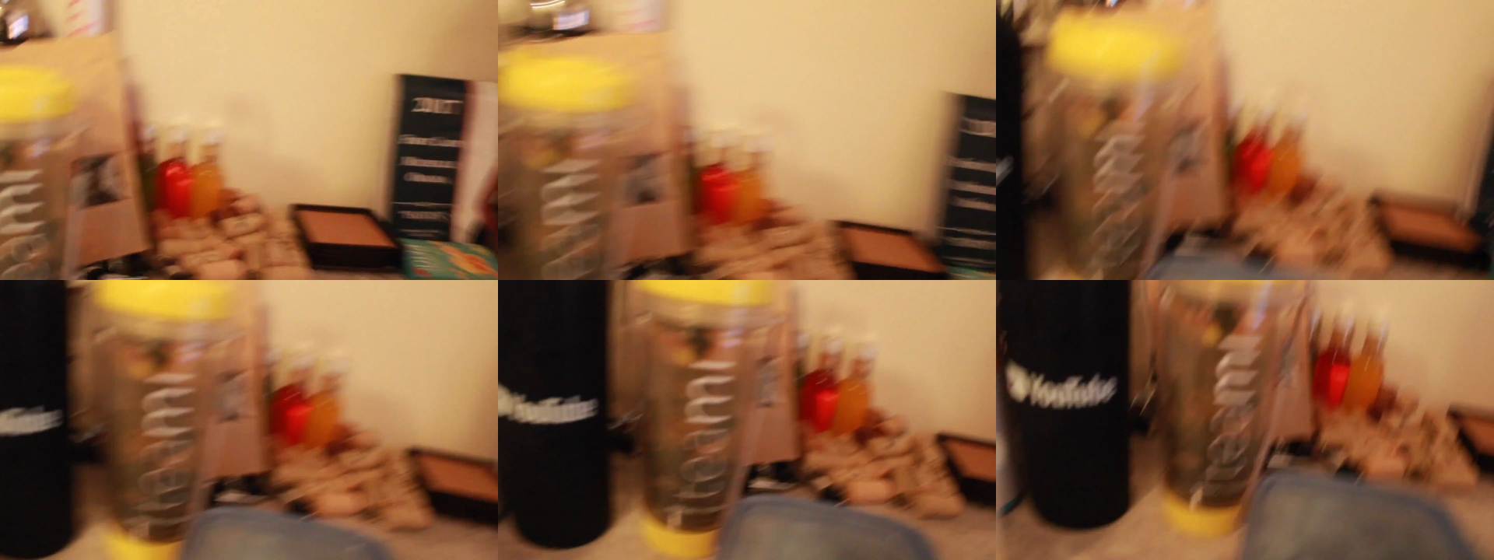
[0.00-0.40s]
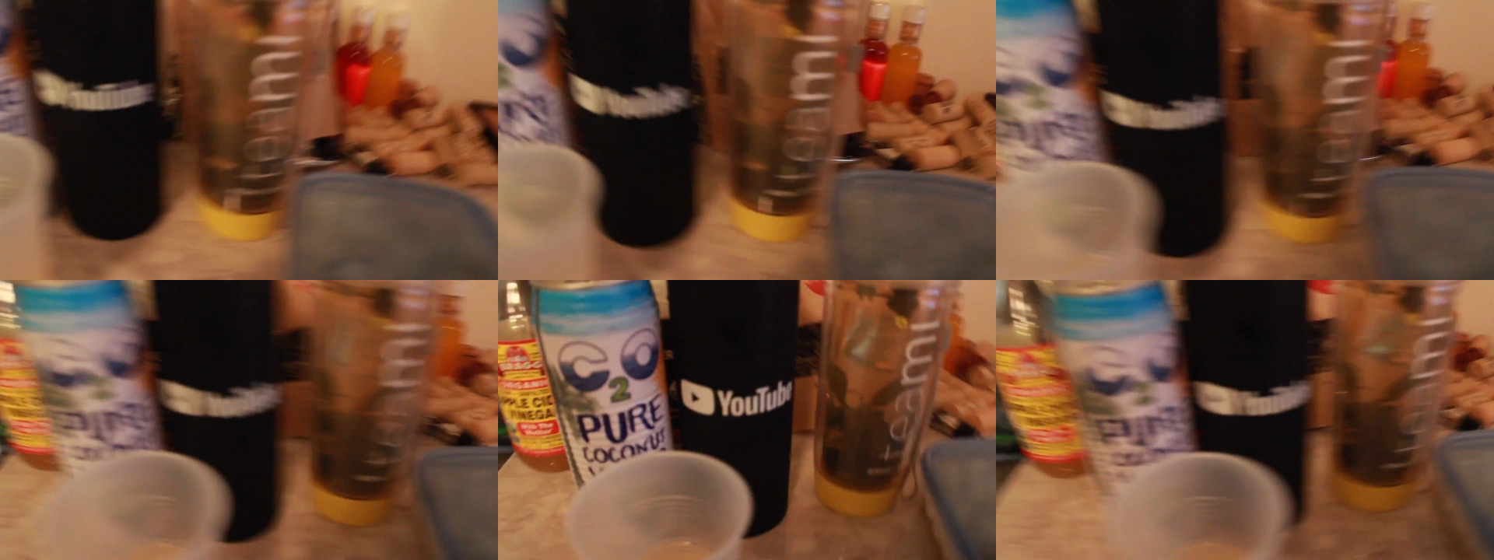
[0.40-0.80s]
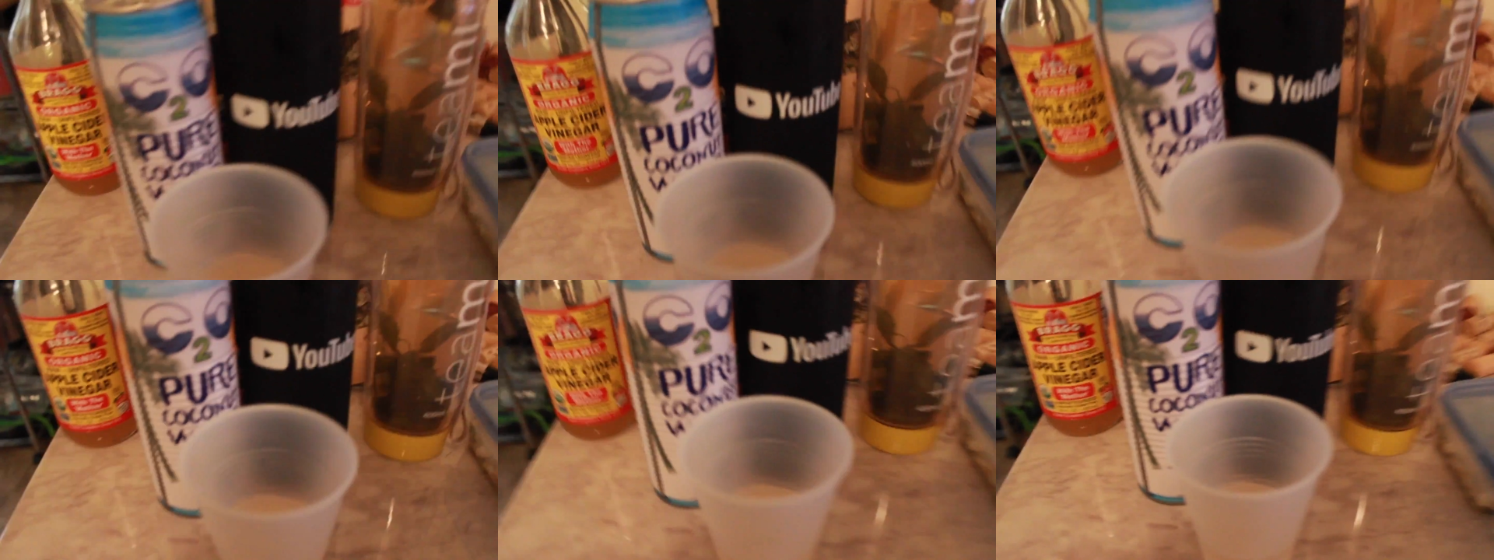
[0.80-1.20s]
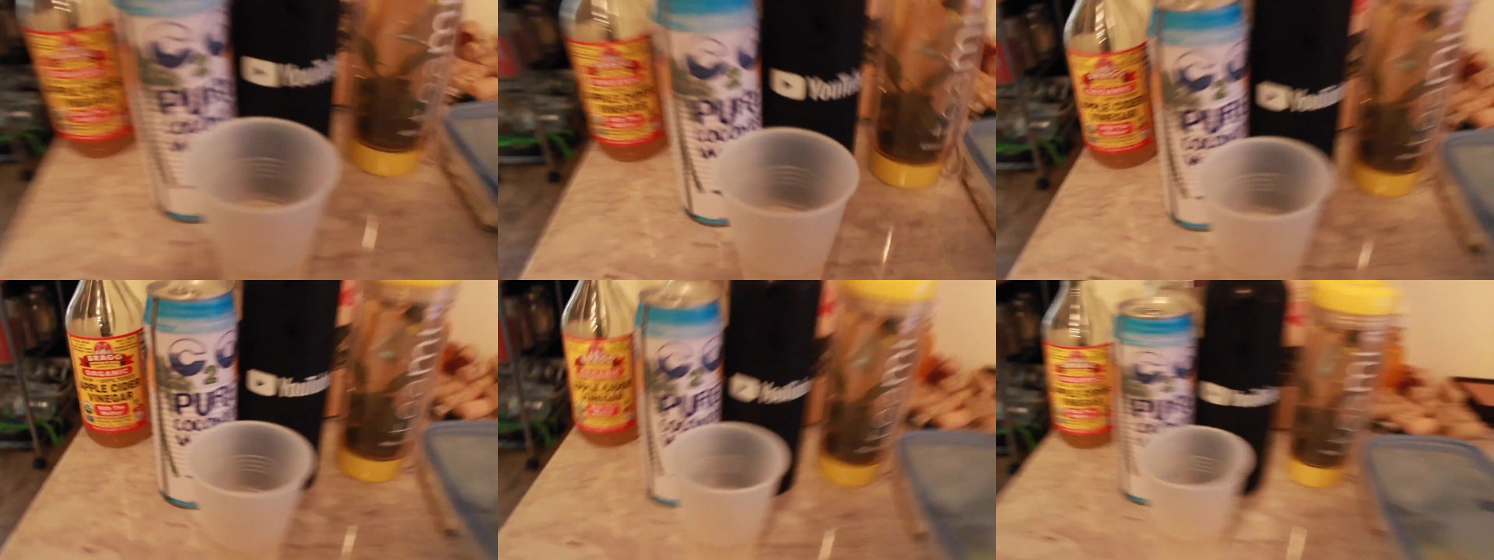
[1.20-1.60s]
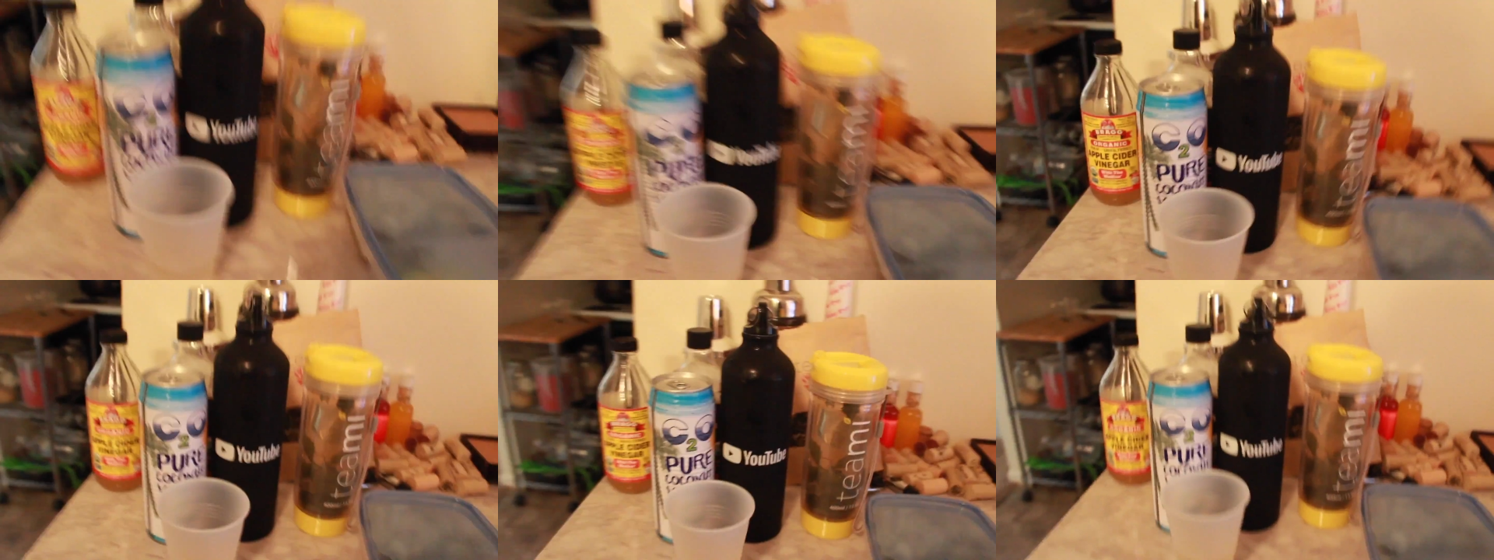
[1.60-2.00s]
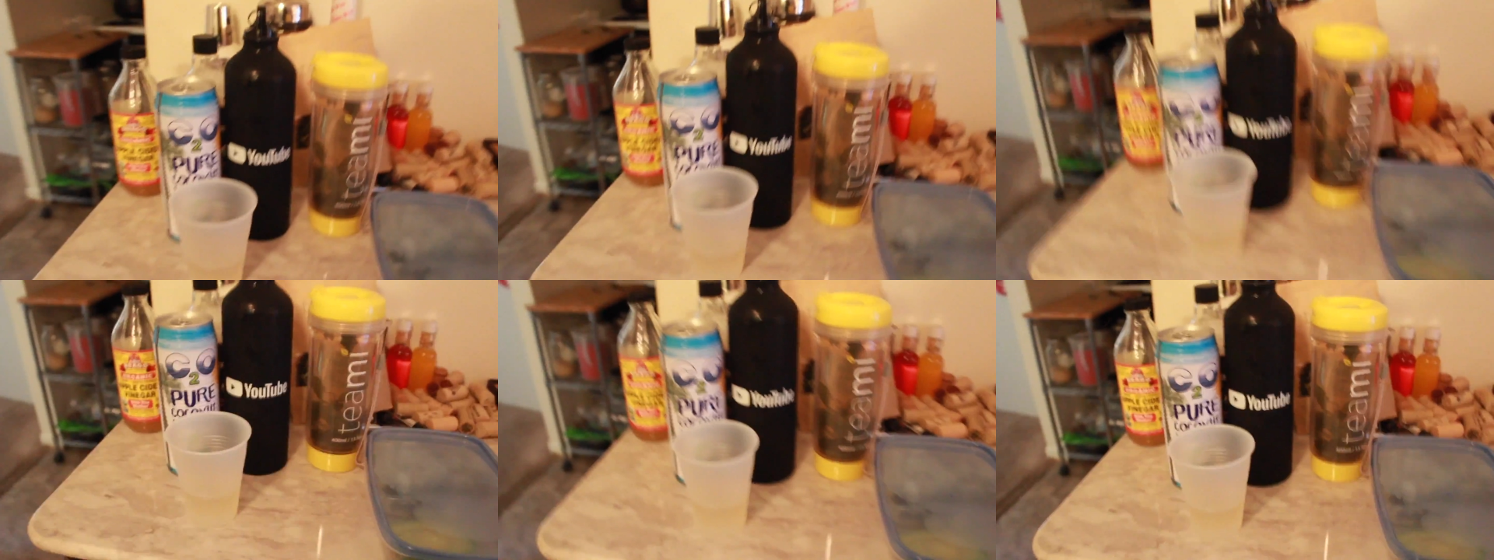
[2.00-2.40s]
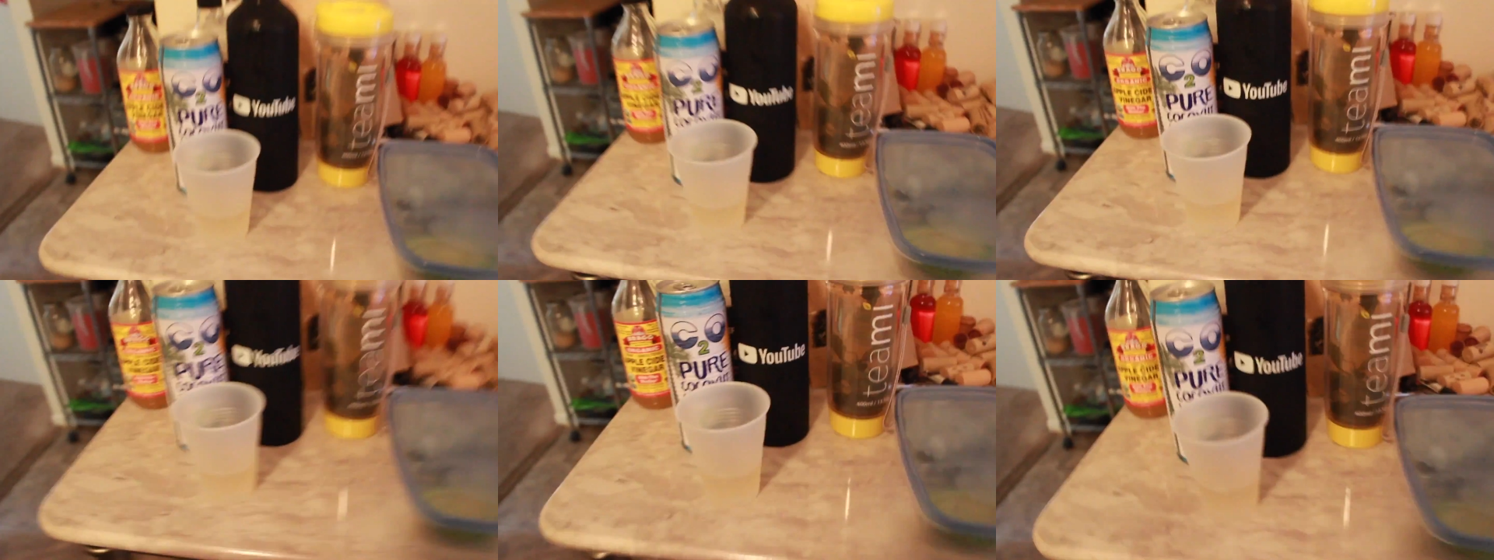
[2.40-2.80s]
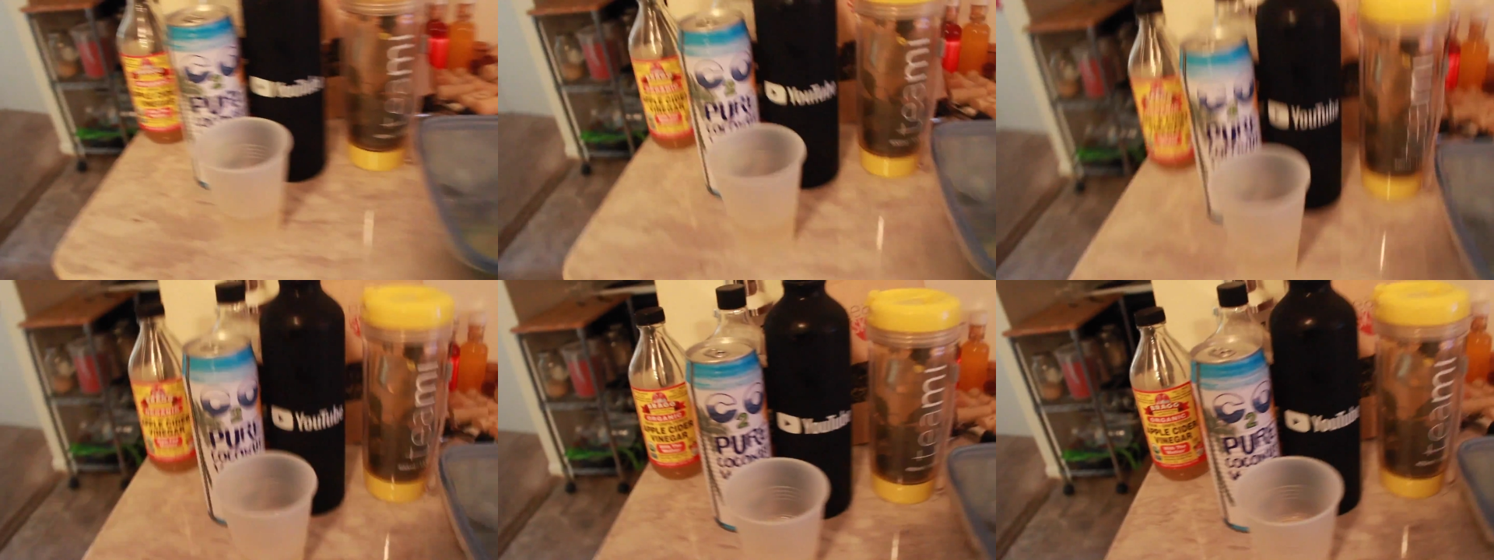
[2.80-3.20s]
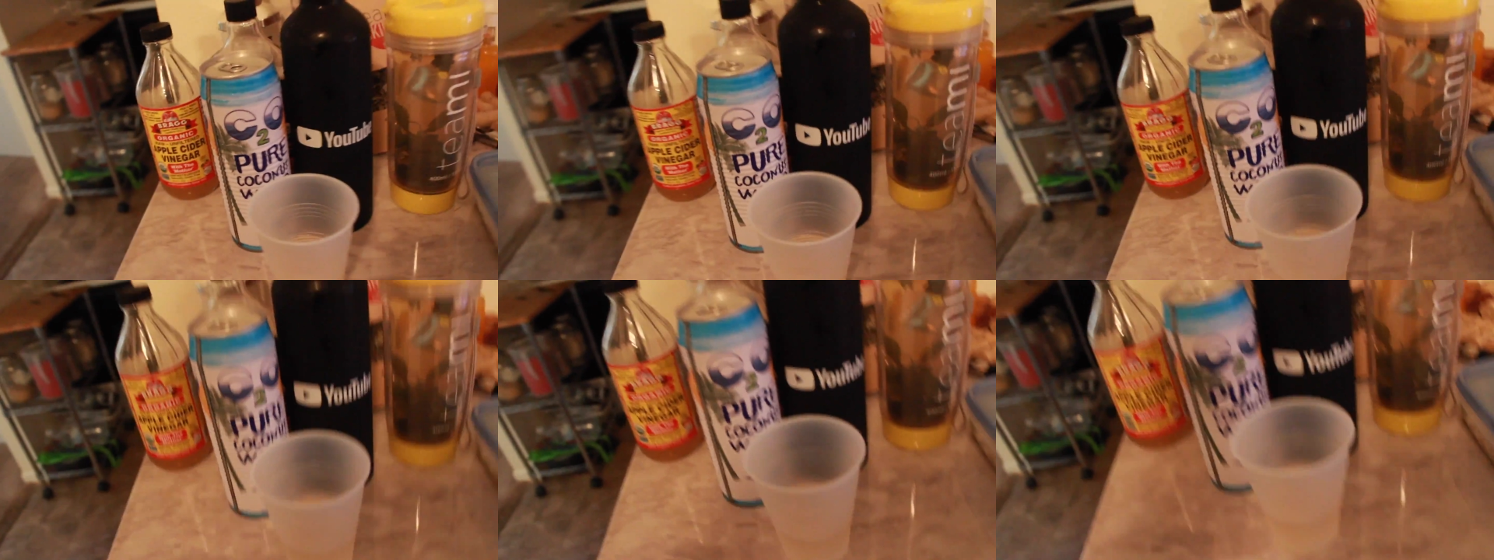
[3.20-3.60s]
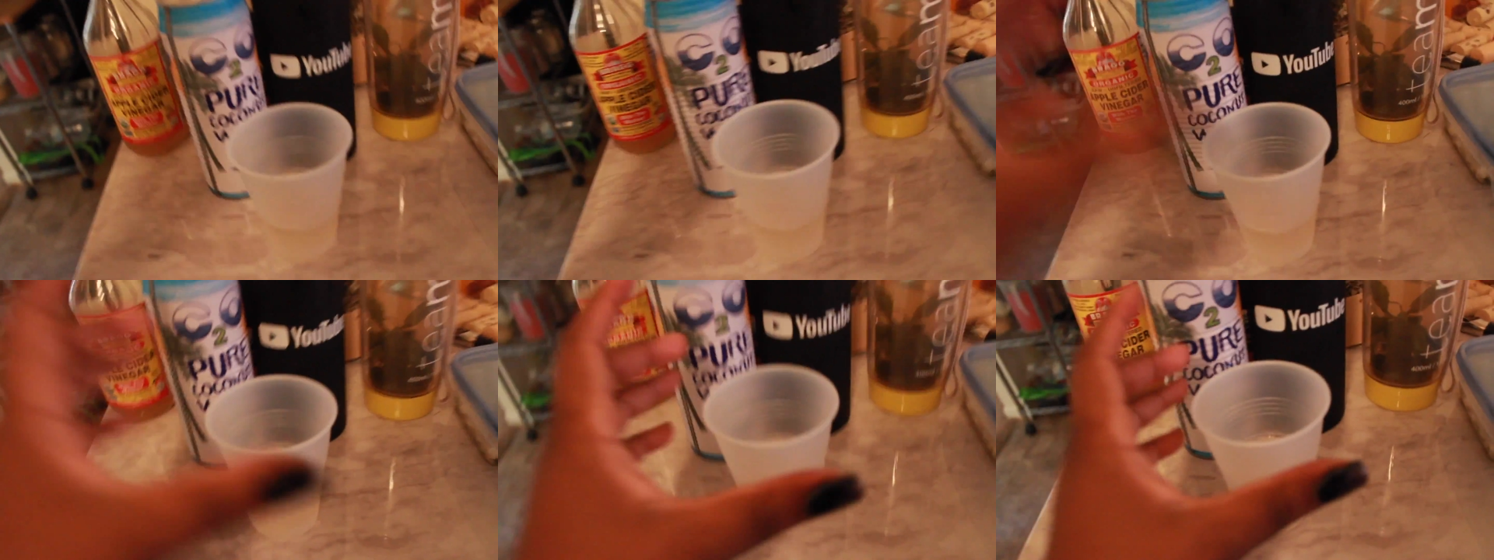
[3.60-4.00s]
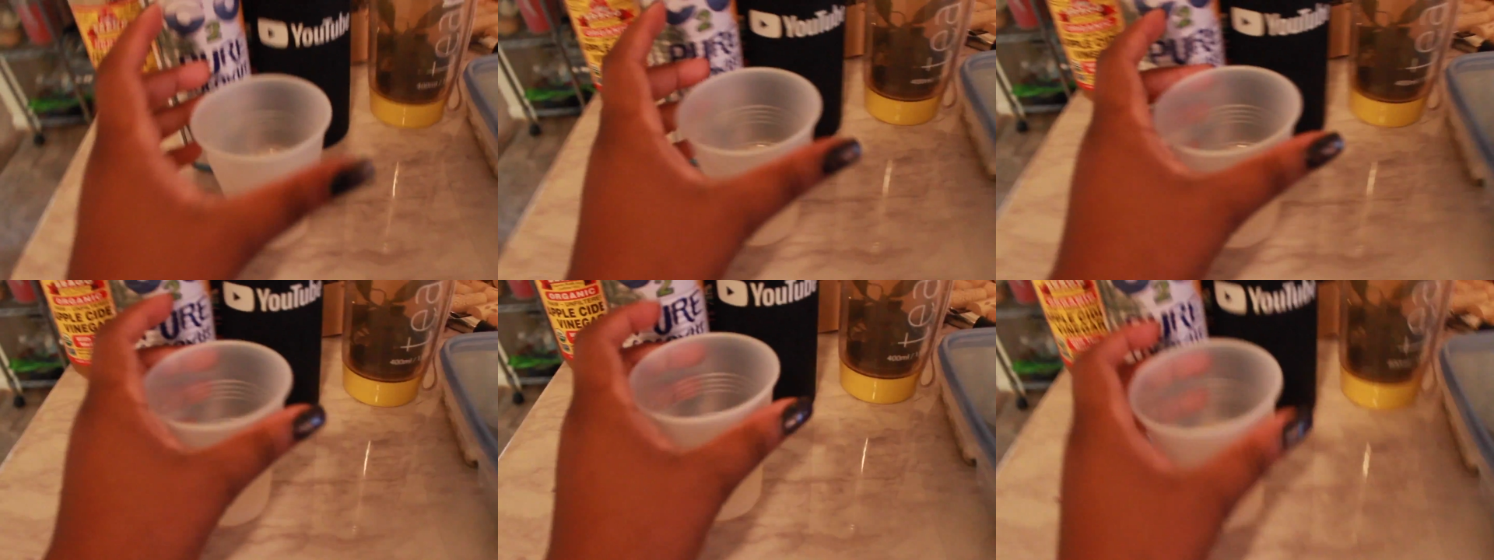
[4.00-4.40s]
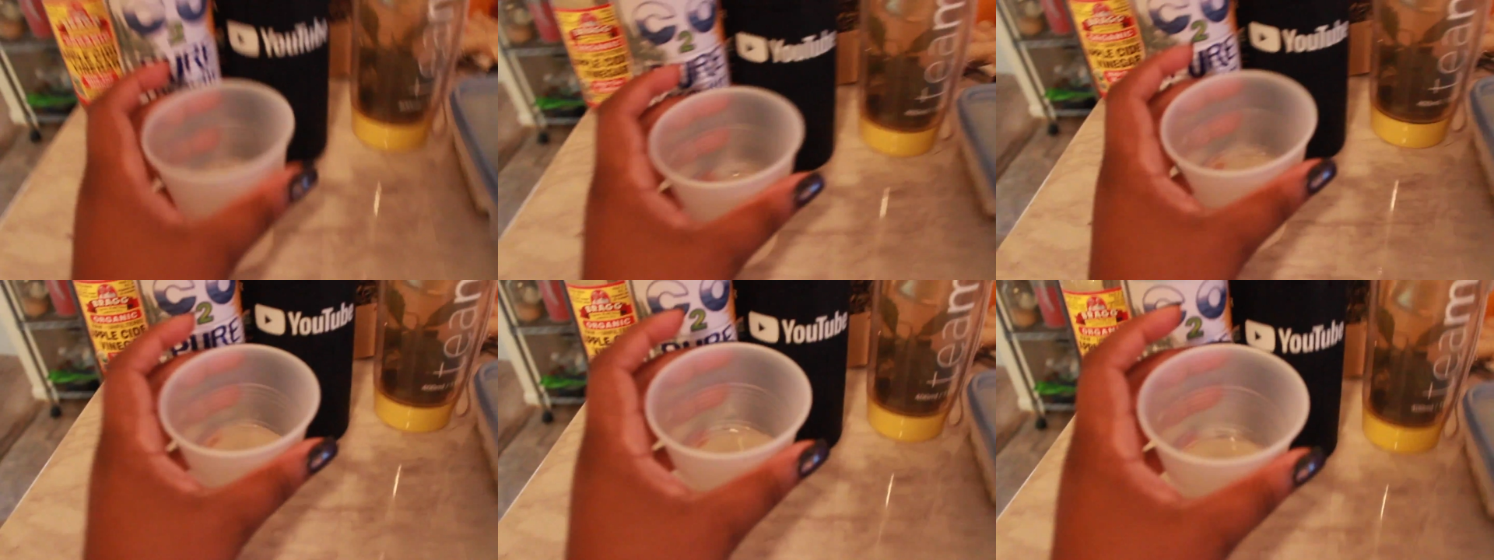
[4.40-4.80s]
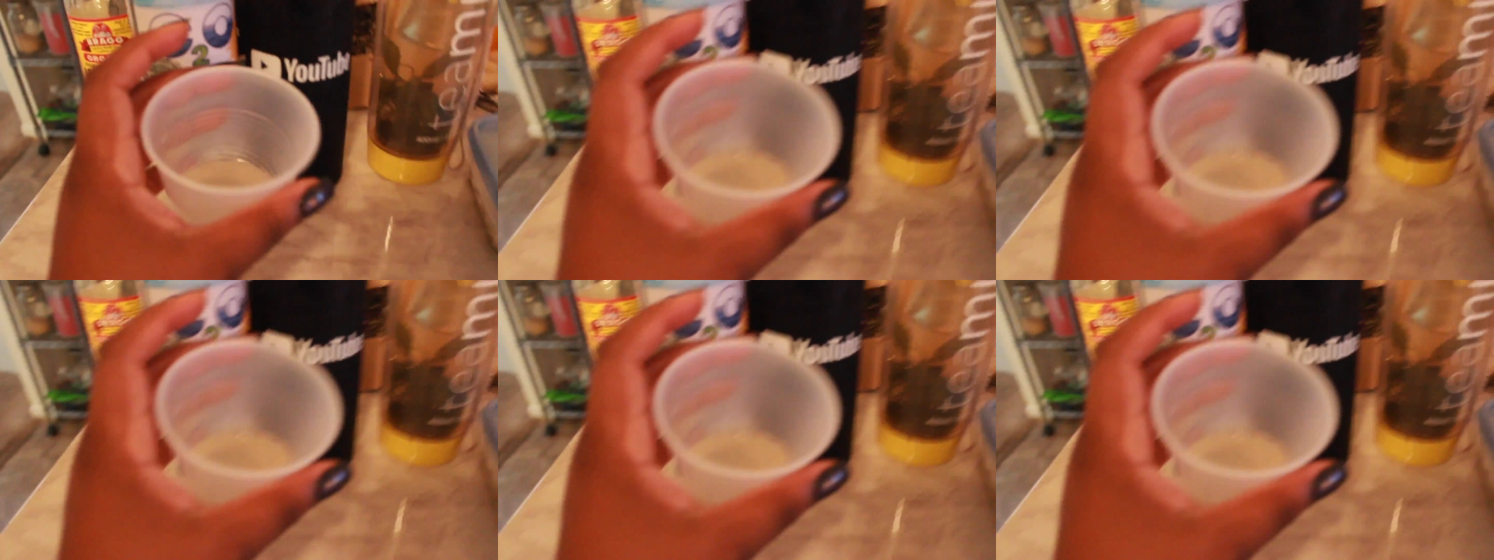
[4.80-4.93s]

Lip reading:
Nobody's mouth can be seen.